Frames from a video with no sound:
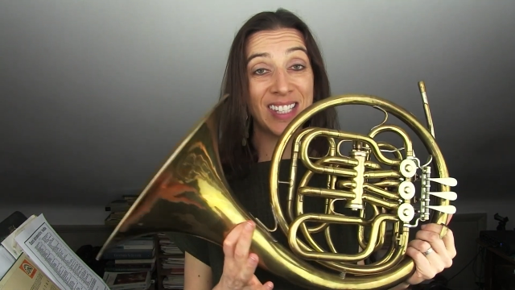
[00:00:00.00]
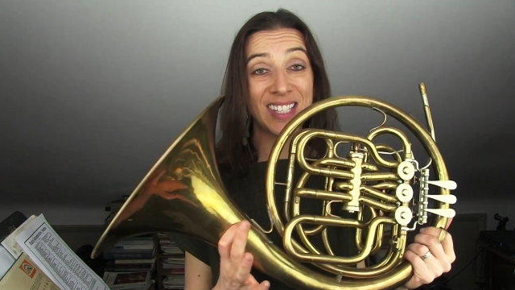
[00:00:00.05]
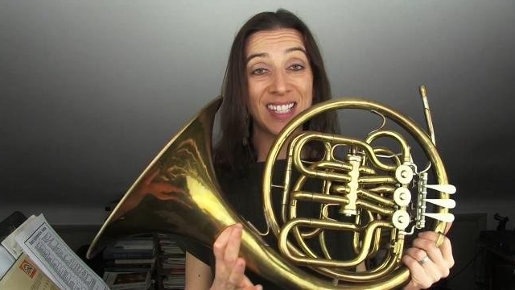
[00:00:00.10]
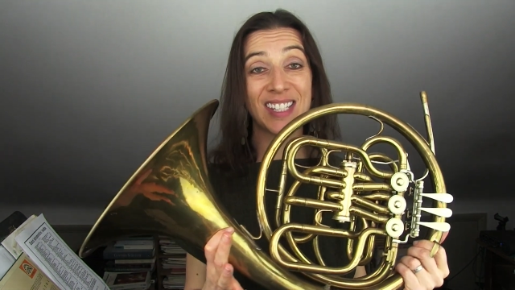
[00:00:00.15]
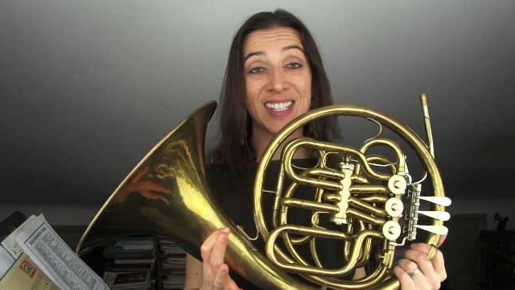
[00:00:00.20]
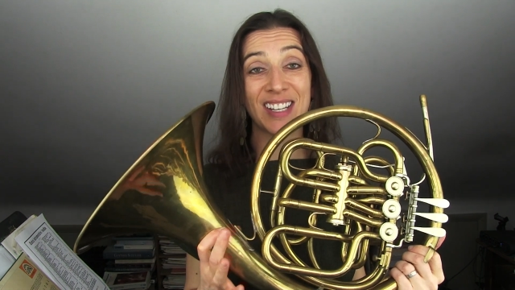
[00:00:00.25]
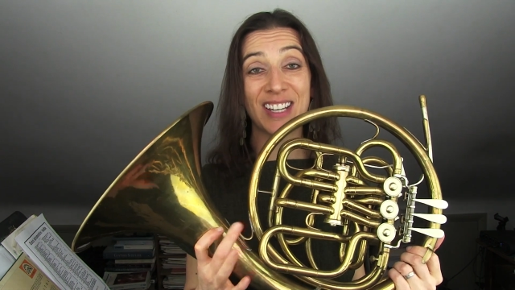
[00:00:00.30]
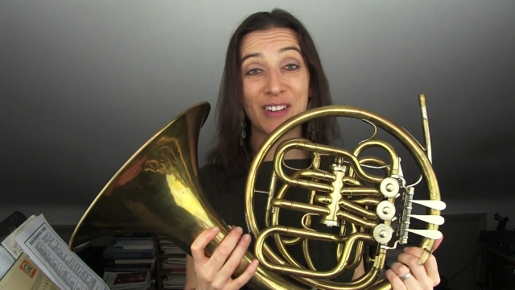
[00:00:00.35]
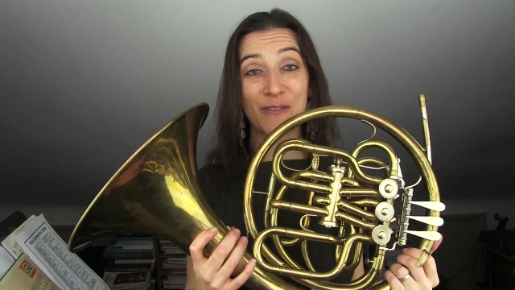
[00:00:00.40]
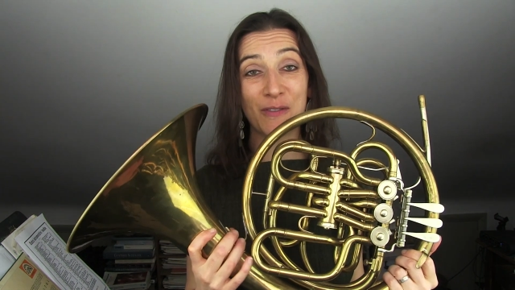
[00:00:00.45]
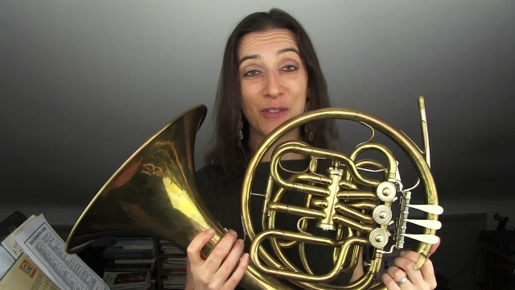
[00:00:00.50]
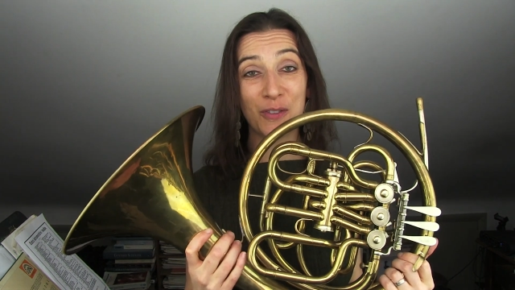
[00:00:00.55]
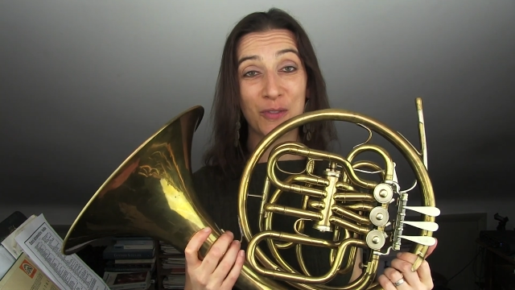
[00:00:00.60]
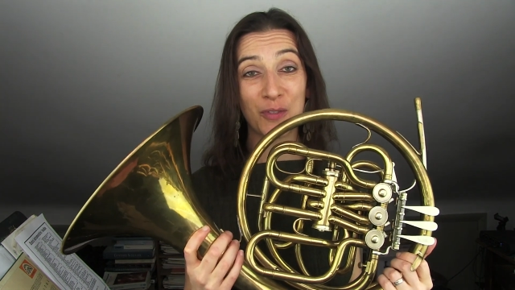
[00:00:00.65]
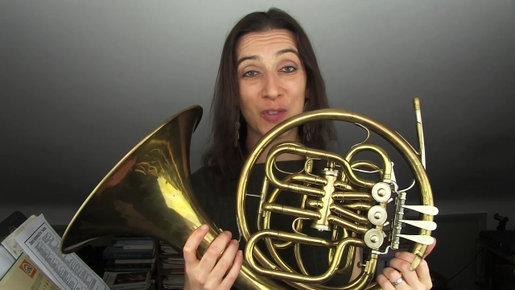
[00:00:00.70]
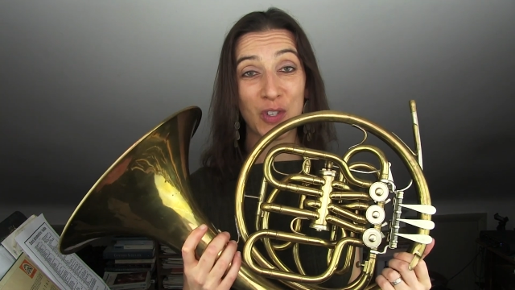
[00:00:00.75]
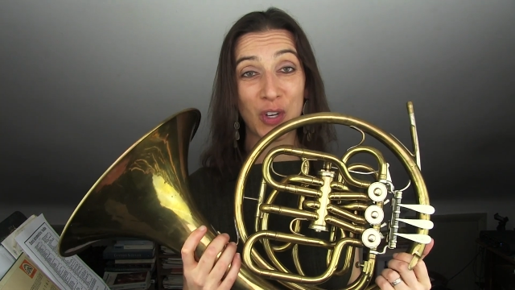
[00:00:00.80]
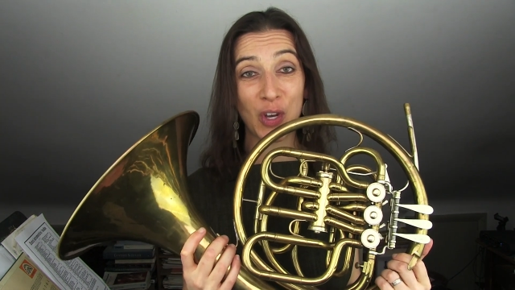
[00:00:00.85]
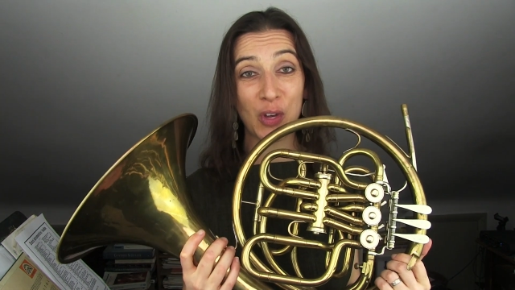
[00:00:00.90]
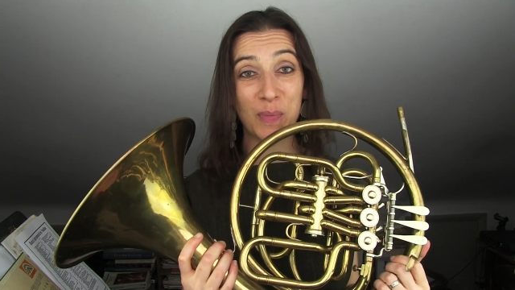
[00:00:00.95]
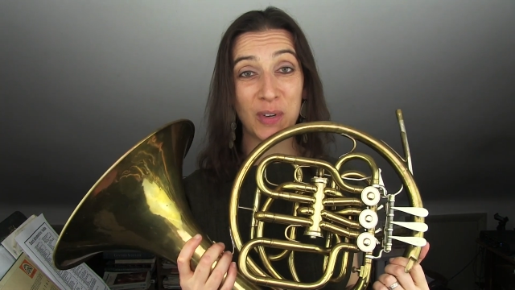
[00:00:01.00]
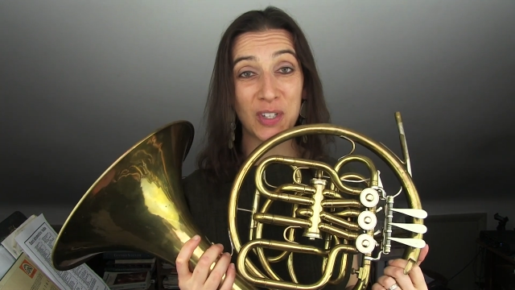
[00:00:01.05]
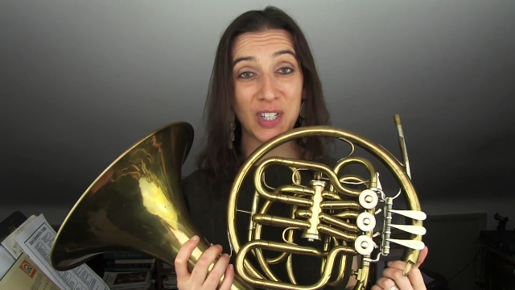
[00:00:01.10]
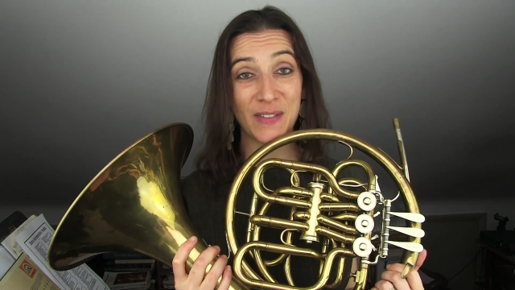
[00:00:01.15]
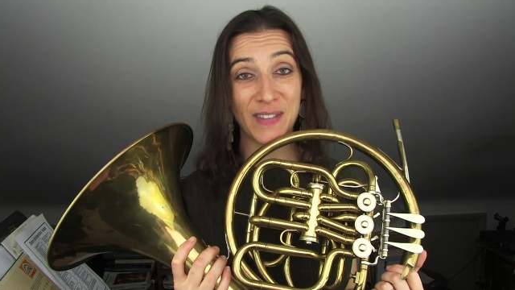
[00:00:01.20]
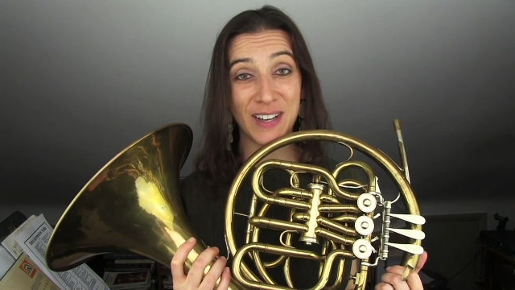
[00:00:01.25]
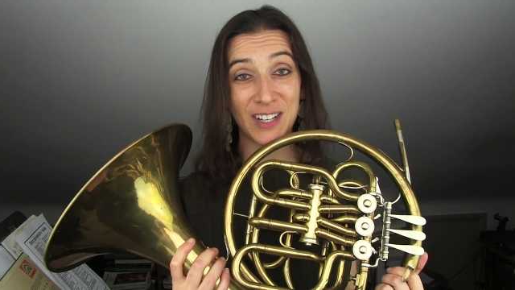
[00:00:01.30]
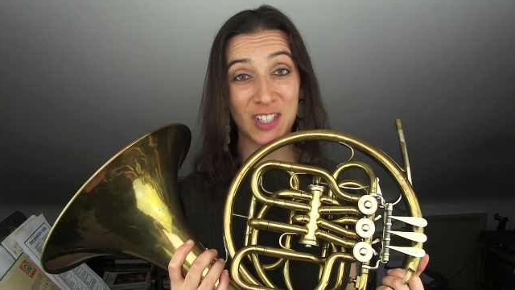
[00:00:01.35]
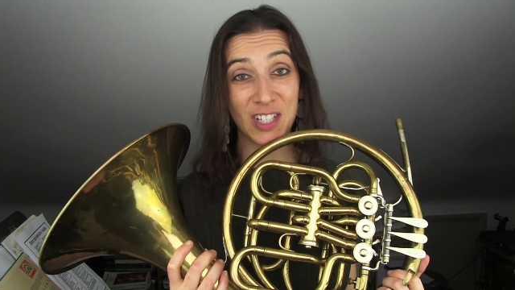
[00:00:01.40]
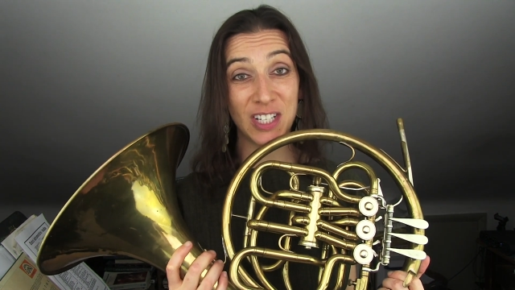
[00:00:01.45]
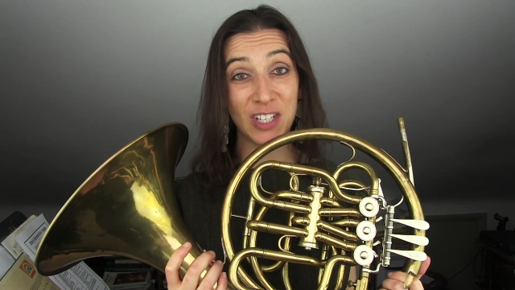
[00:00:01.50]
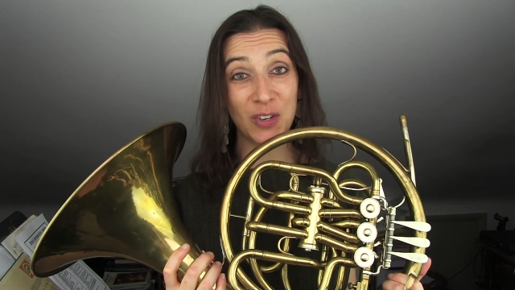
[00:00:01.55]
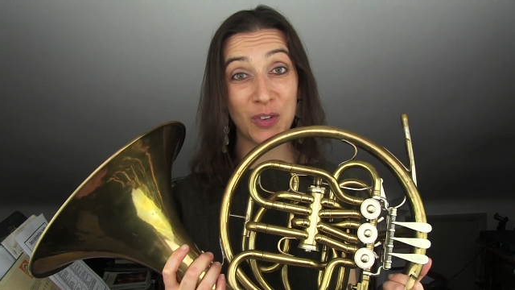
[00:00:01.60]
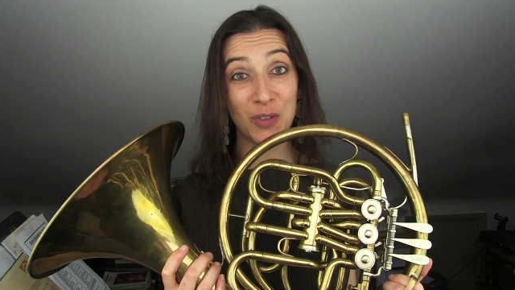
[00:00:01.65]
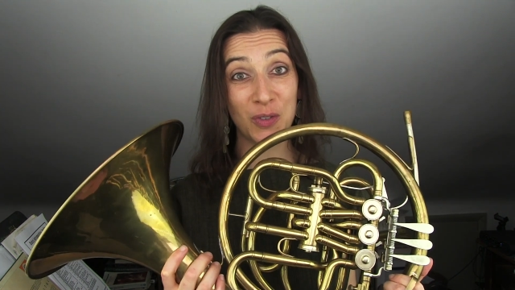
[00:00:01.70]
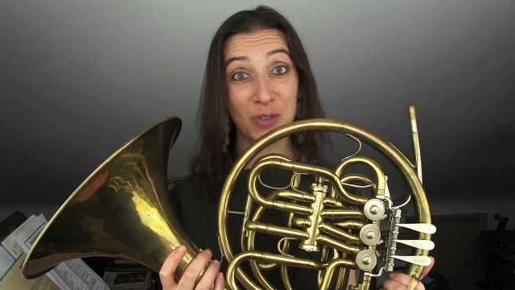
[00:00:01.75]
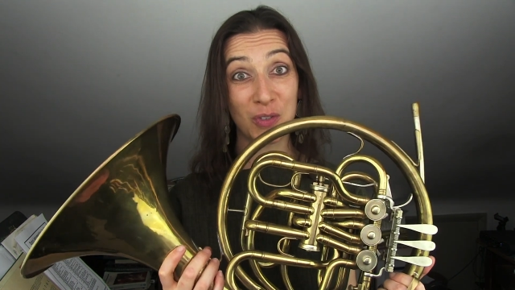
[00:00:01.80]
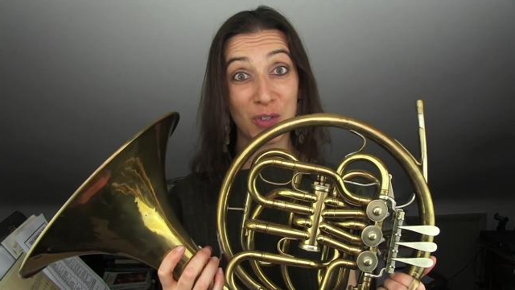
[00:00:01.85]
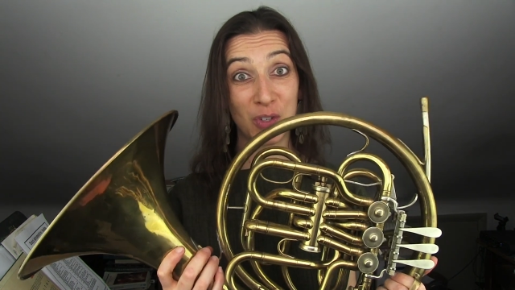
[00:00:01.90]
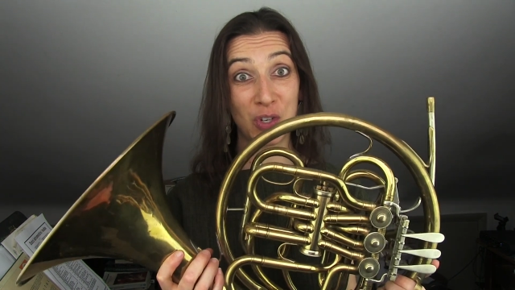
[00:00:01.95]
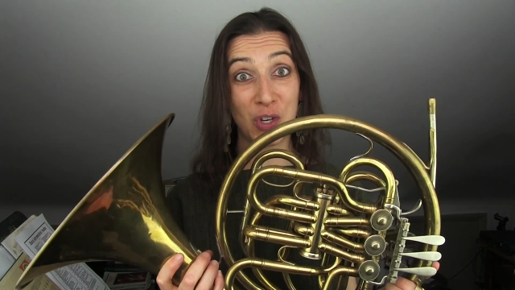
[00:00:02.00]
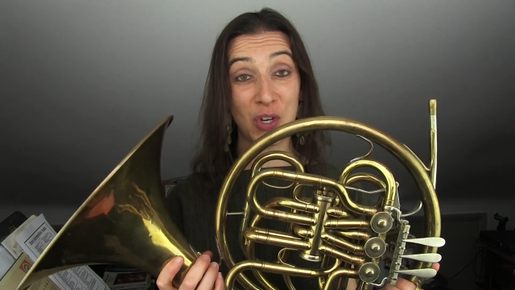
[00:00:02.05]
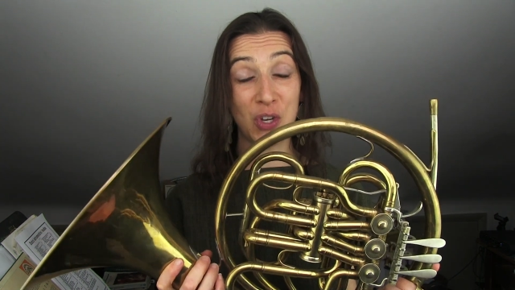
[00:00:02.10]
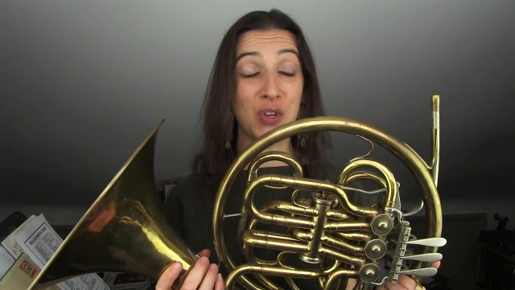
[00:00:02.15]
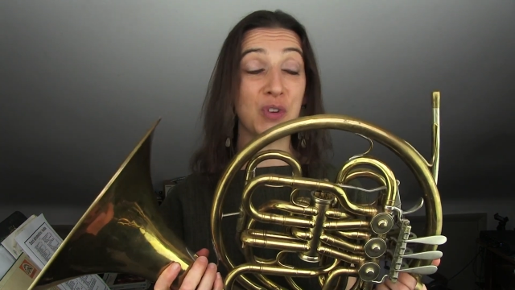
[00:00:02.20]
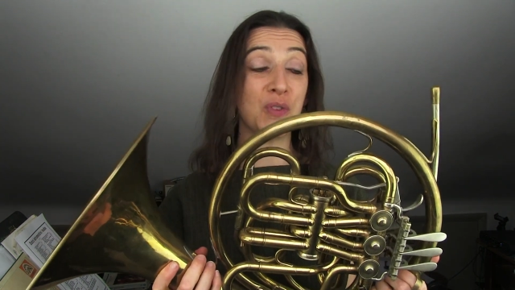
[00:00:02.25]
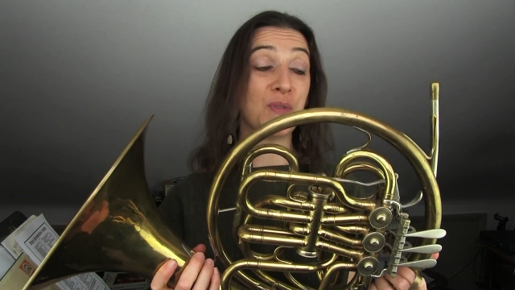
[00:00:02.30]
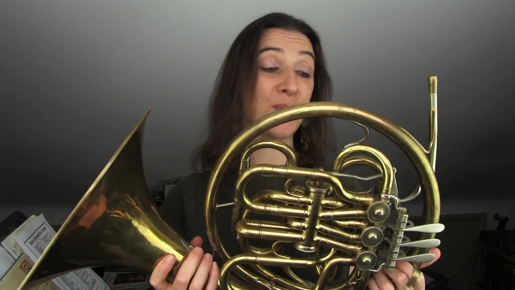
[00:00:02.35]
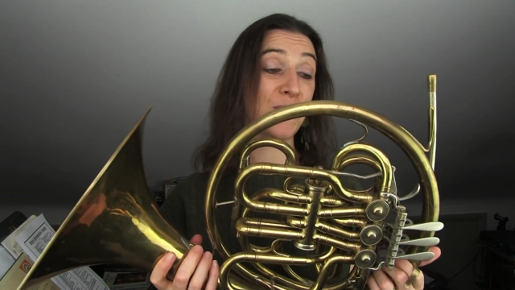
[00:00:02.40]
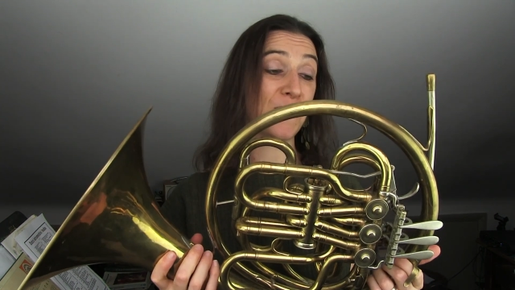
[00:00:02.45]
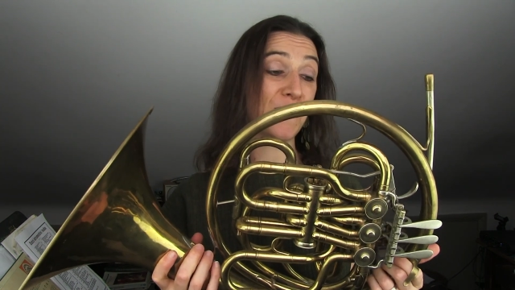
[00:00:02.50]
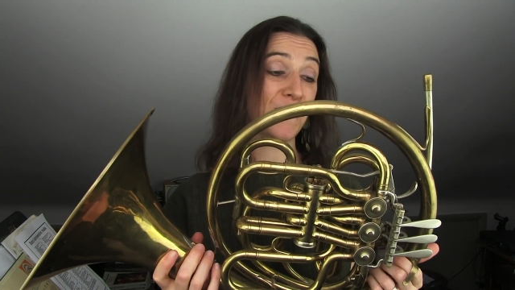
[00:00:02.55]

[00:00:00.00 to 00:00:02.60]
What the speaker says: design of horn so much I've actually got two.